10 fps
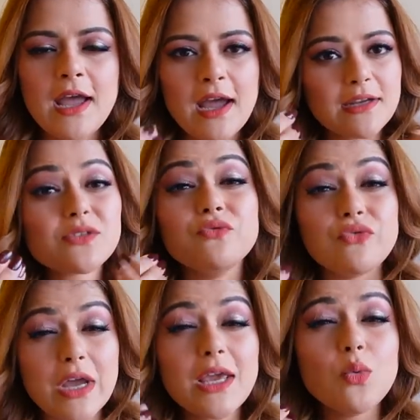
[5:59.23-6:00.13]
And it's
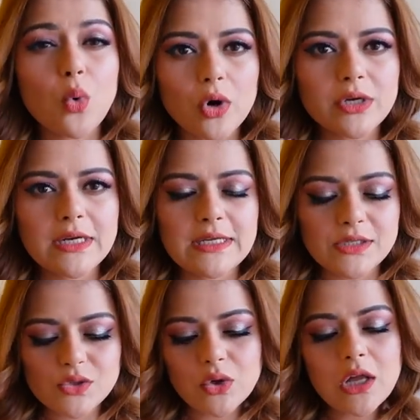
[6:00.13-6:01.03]
very watery.
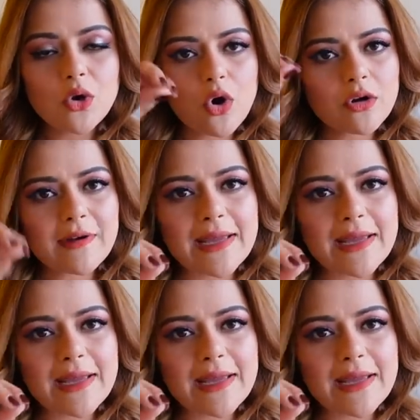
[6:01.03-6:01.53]
So a lot of